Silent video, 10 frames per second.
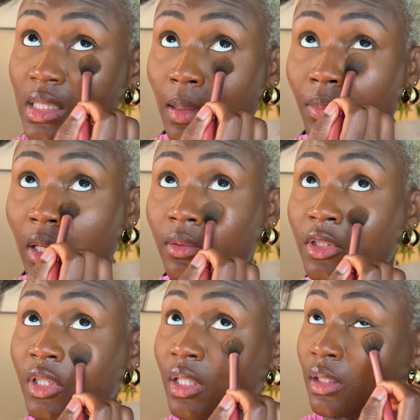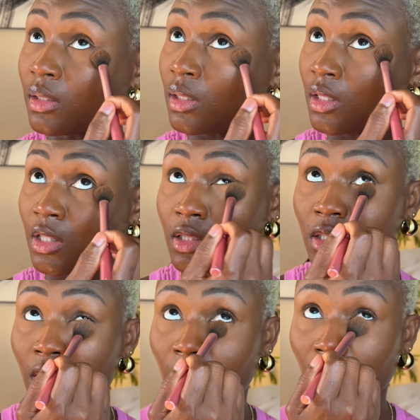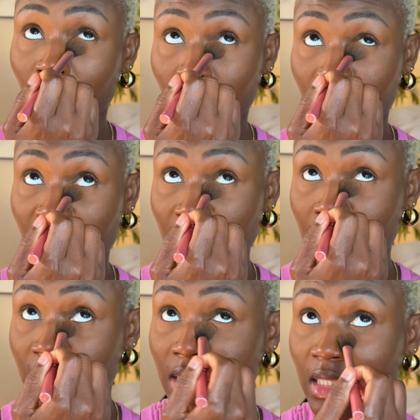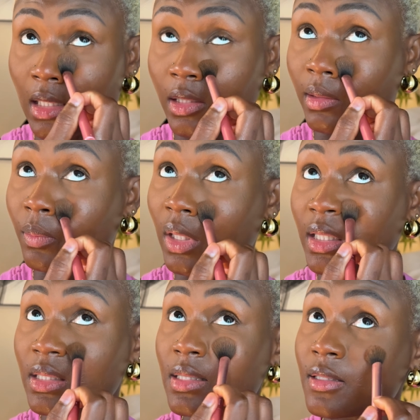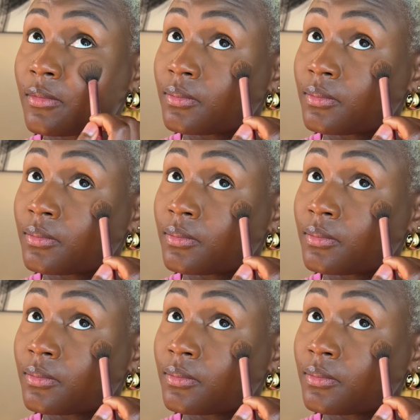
that powder in to lock that concealer in place.